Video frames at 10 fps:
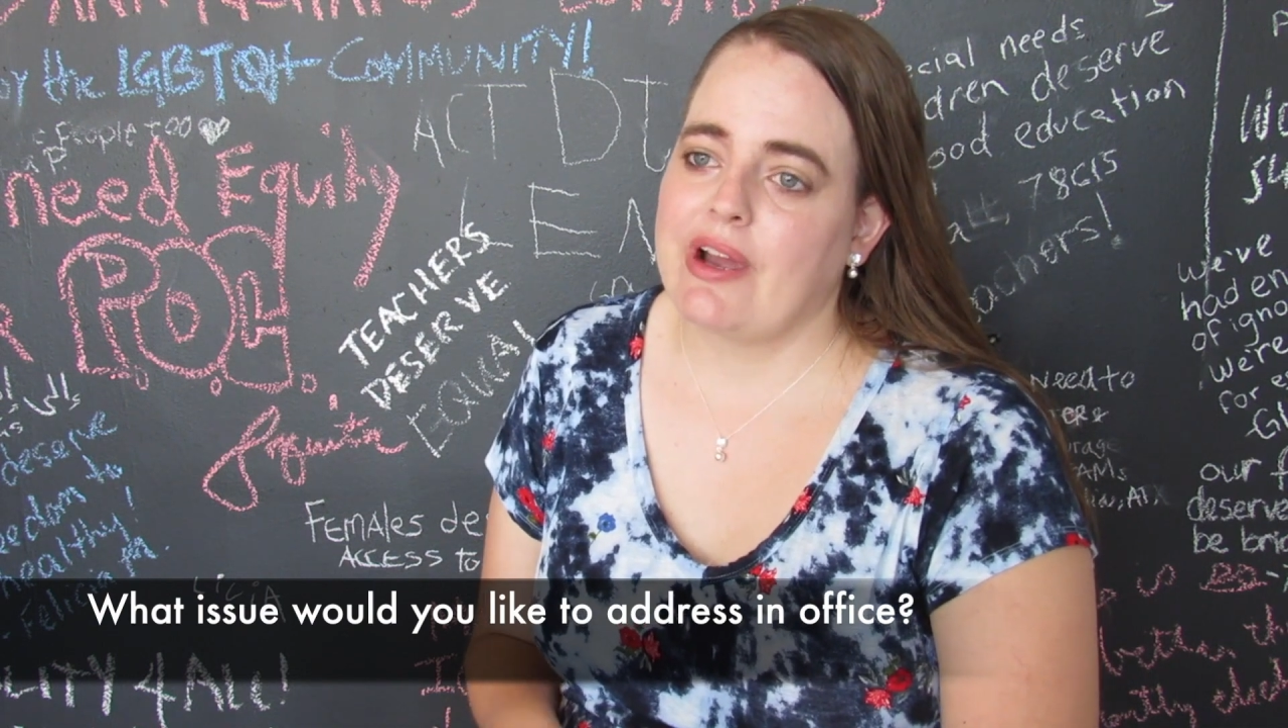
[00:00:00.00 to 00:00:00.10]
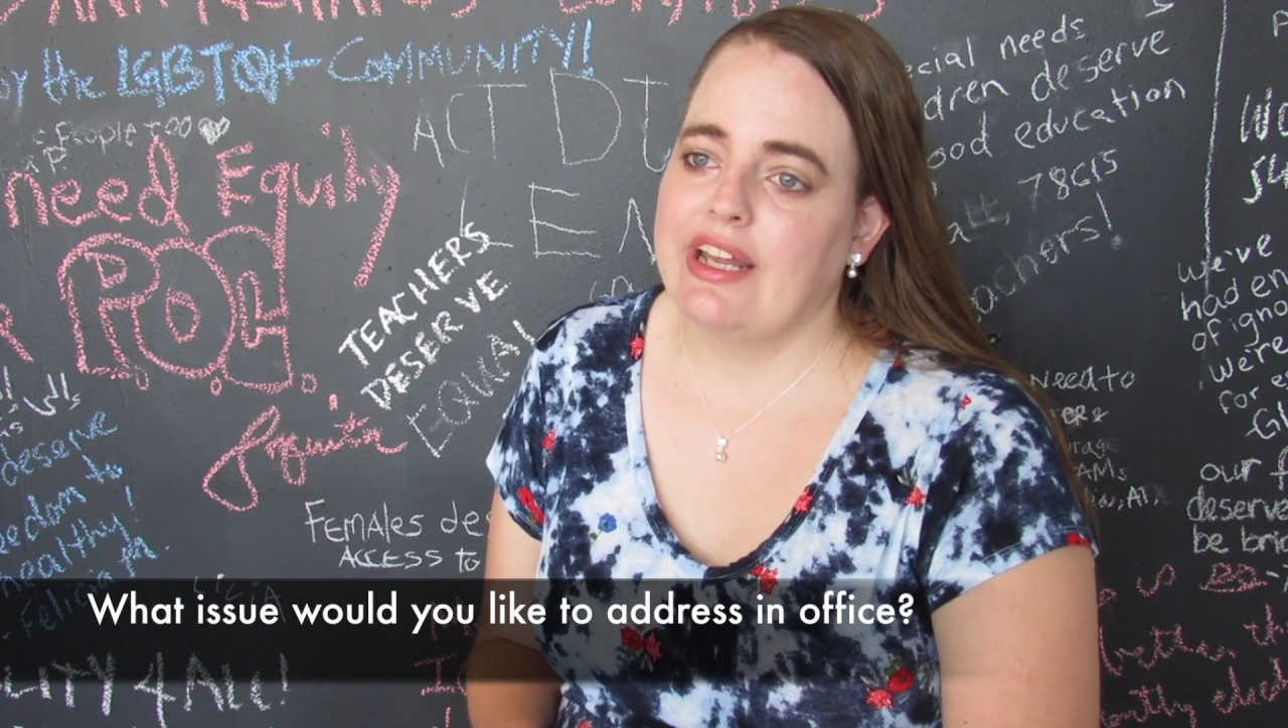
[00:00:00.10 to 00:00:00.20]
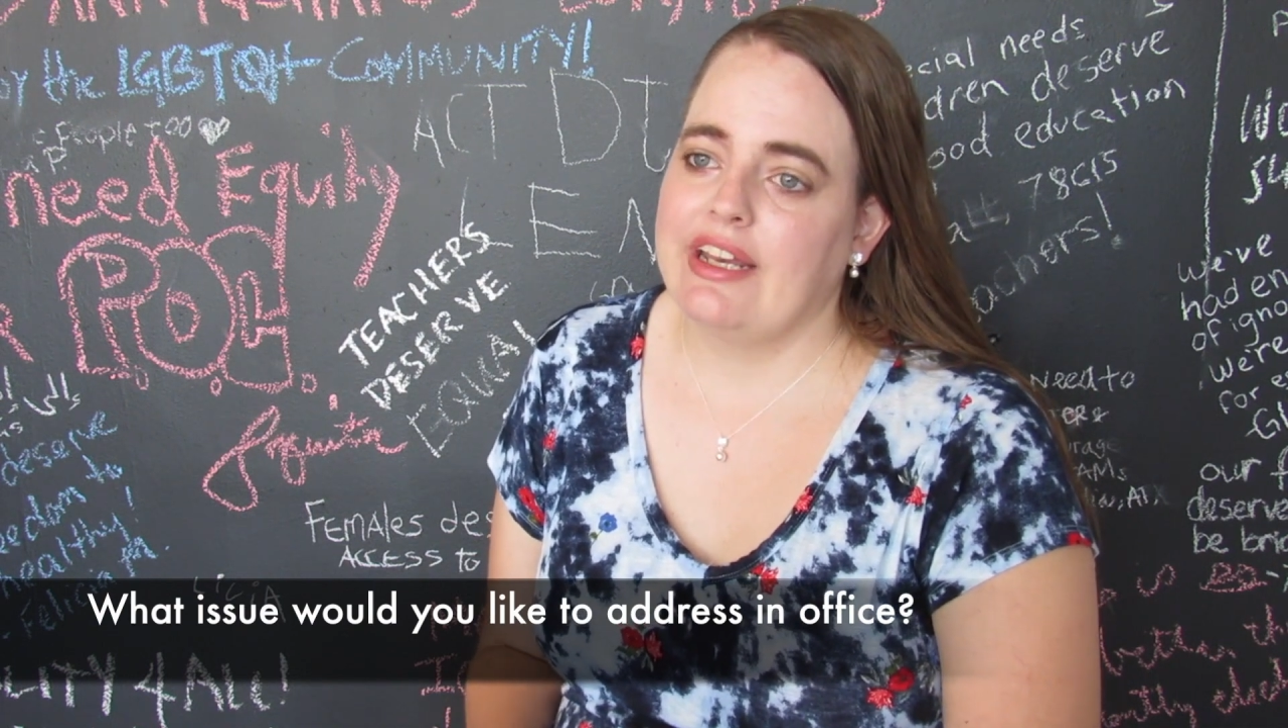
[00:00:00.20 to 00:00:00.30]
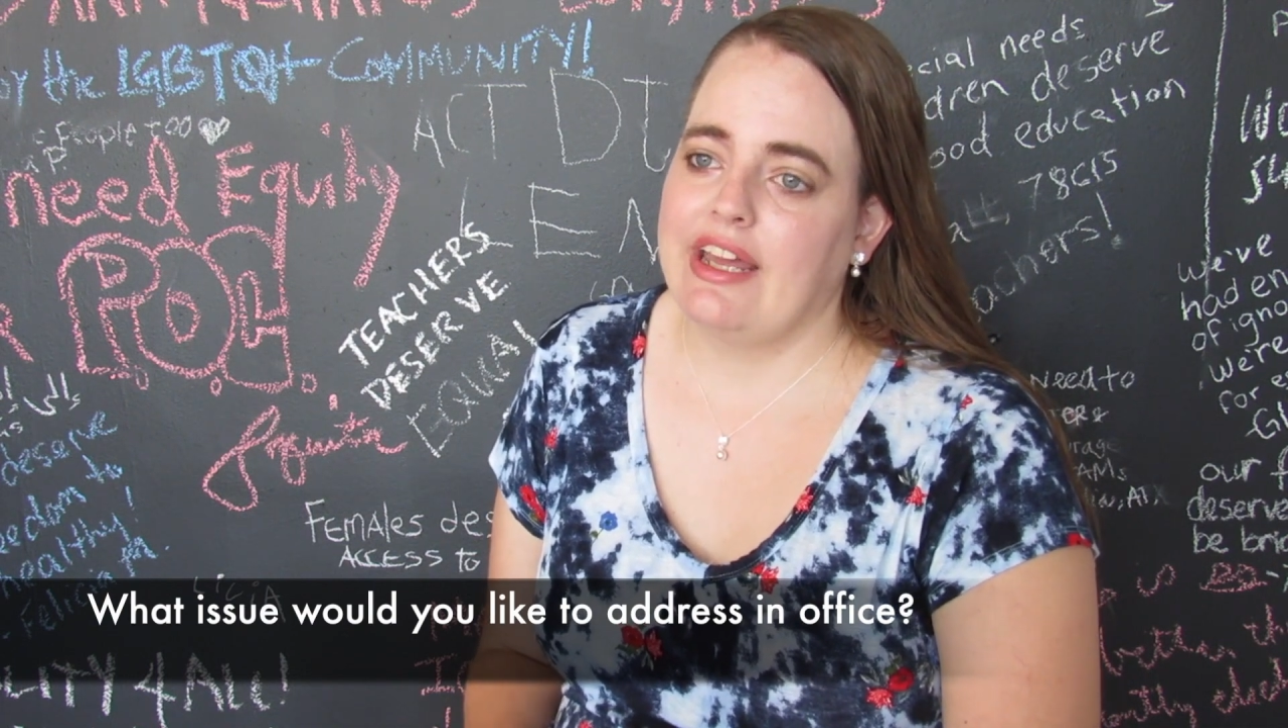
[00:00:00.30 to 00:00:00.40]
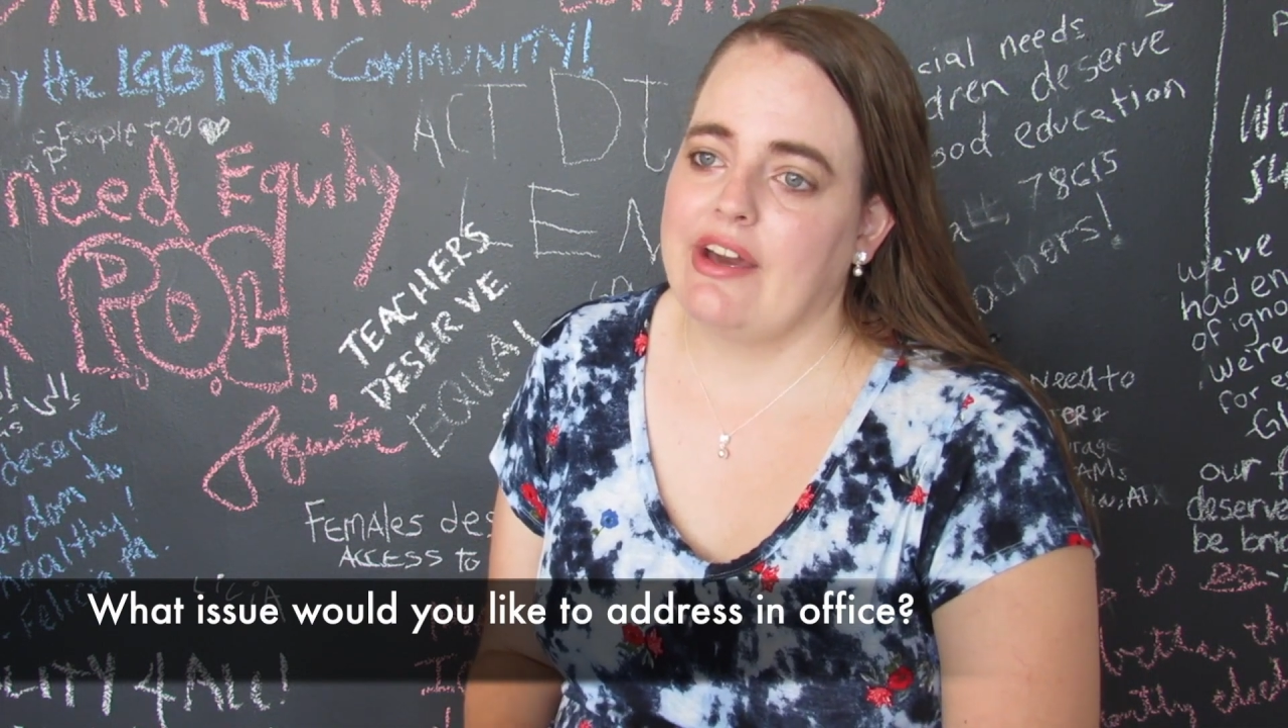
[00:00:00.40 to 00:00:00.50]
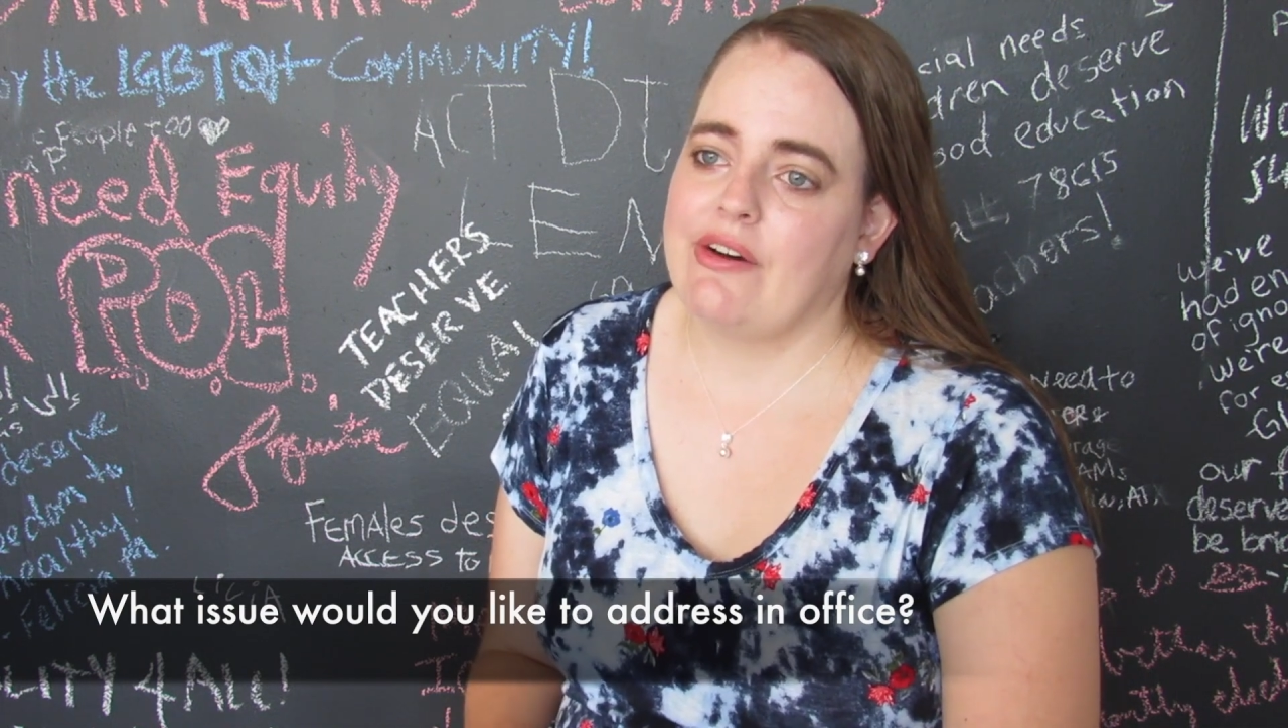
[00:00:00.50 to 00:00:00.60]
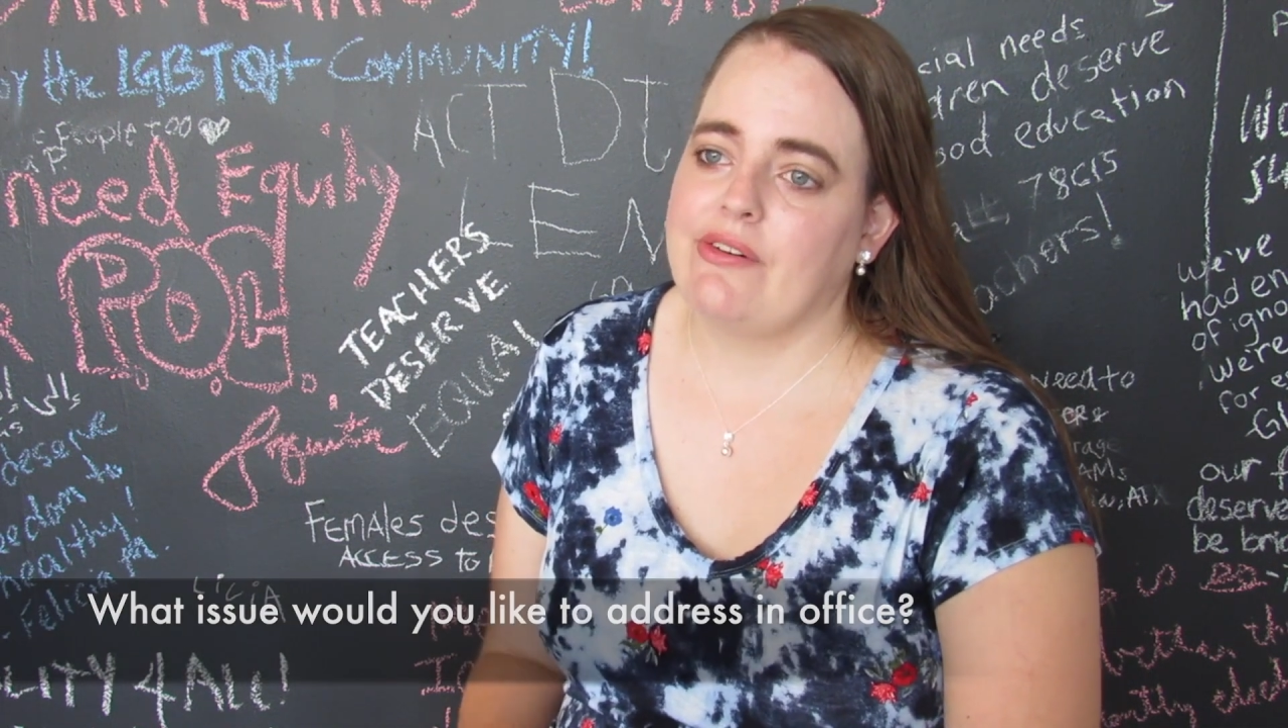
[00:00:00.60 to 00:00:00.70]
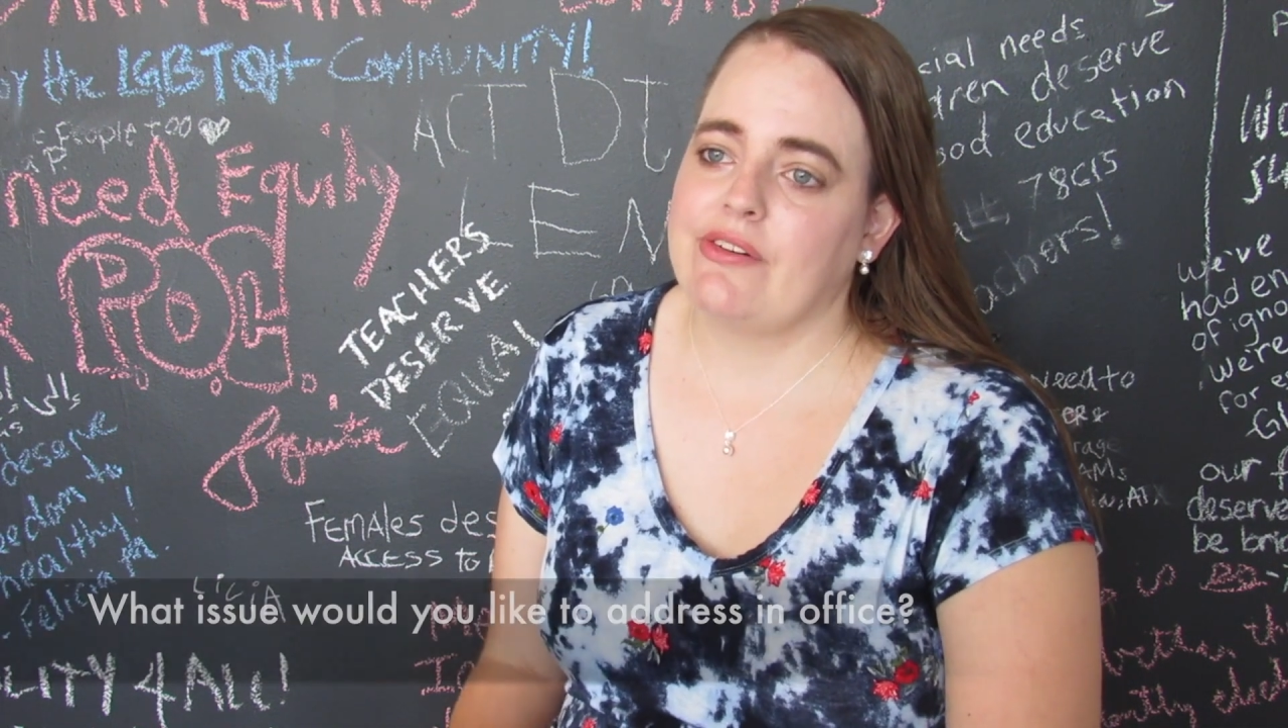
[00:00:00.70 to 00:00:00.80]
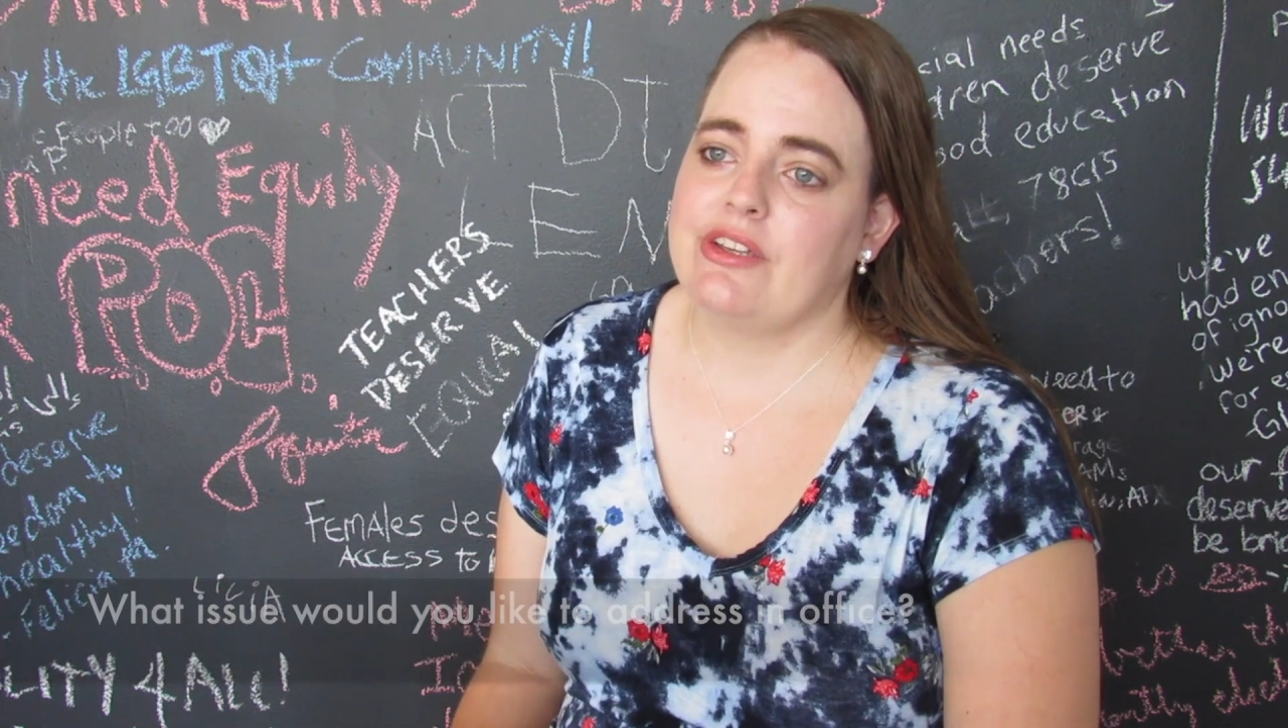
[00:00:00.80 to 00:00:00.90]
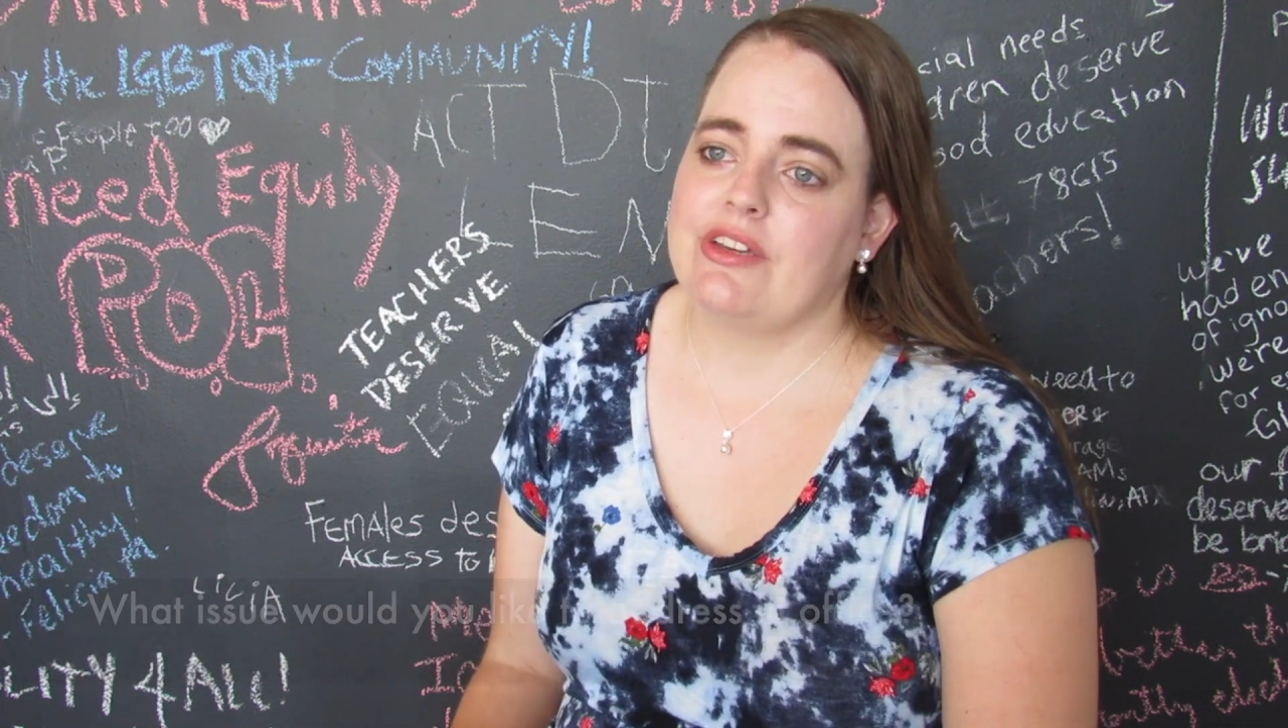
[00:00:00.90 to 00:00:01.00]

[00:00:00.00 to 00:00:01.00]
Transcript: Right now,